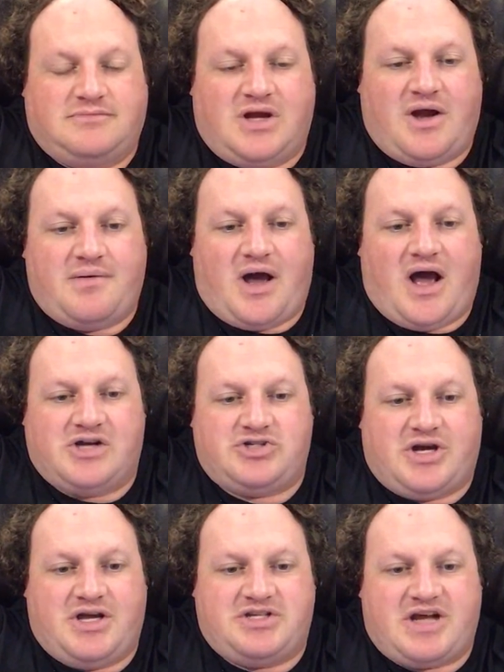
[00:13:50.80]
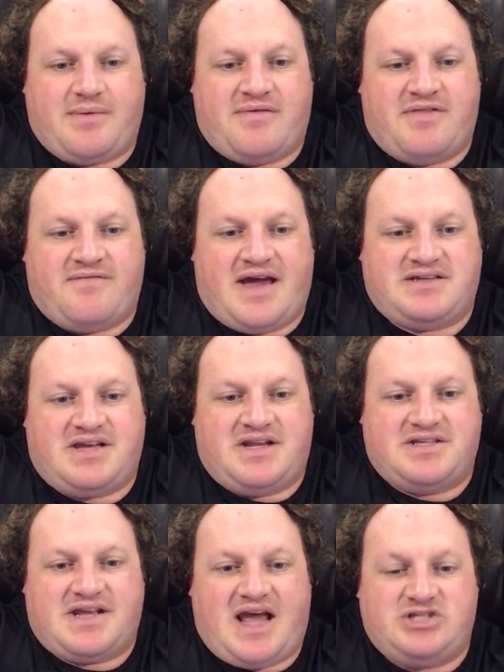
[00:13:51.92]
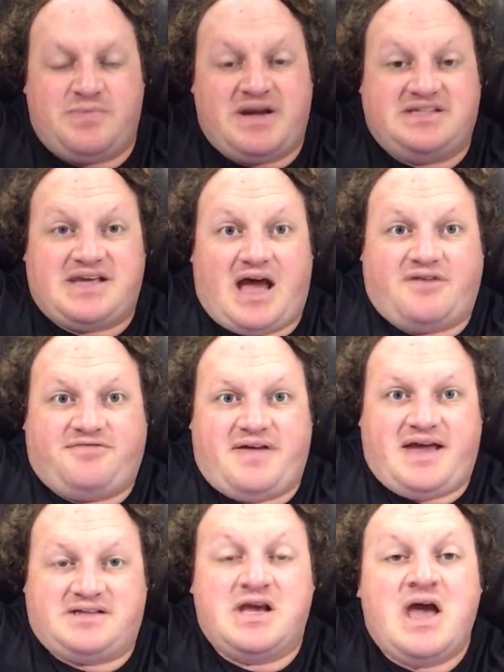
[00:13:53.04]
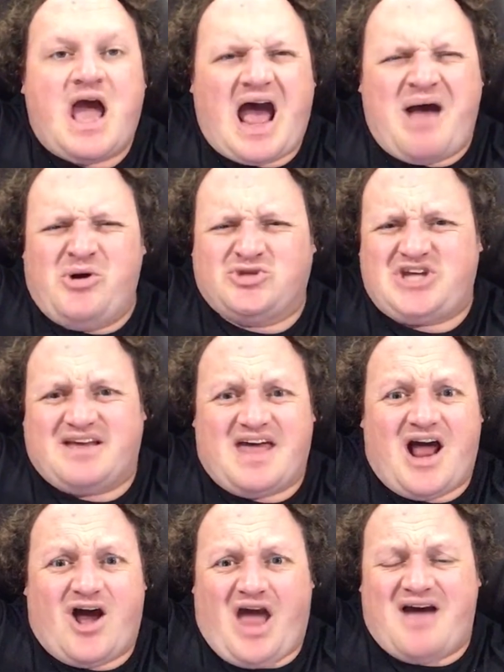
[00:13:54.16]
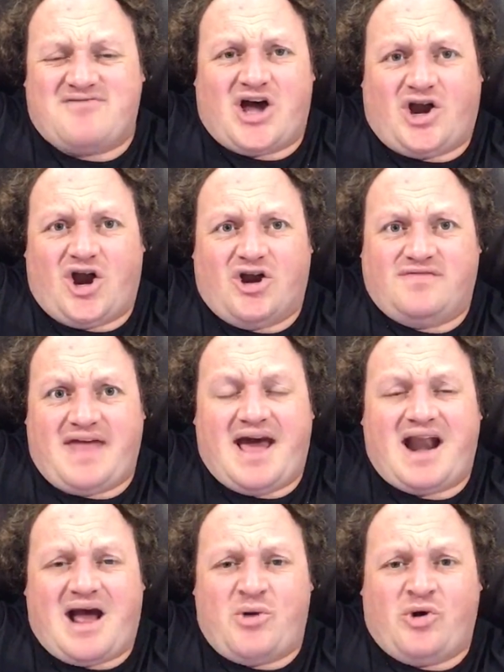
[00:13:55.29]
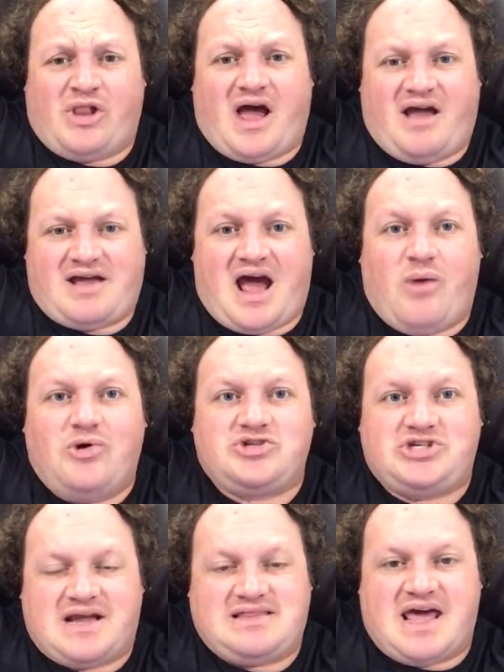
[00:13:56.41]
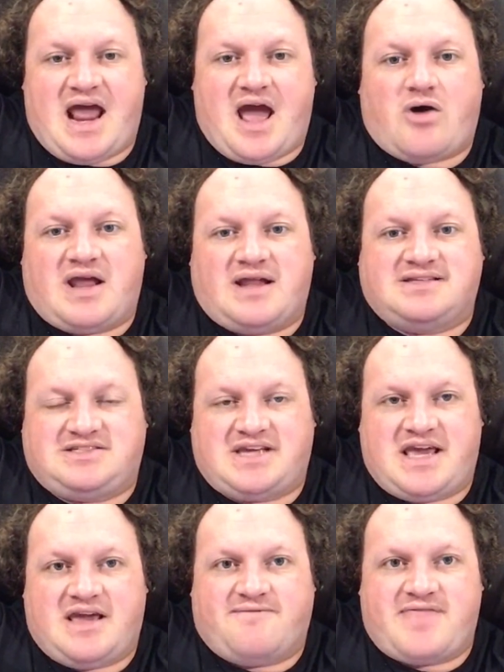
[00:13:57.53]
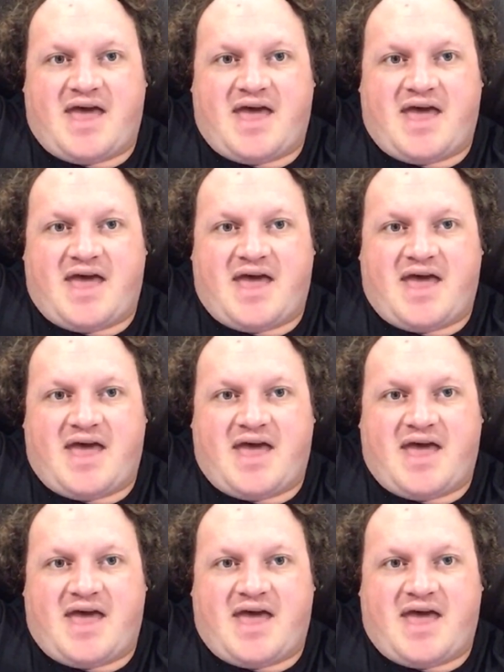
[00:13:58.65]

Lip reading: All right, Australia stopped giving the vaccine as it had too many side effects. I'm gonna check that out. I've not heard that. I will check that out and see if